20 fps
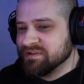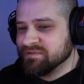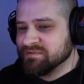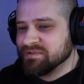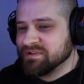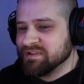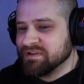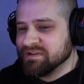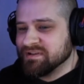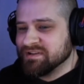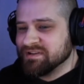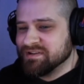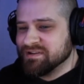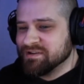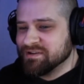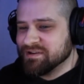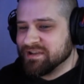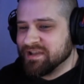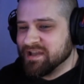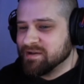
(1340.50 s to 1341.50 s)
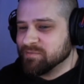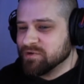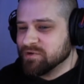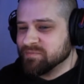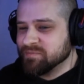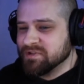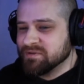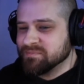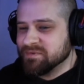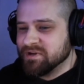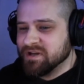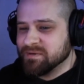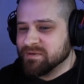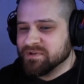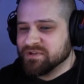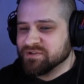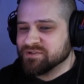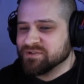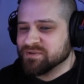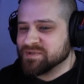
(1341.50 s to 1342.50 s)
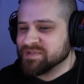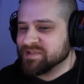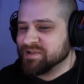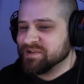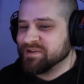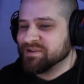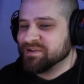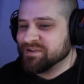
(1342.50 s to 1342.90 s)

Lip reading: Getting to hear Cowboy Bebop intro song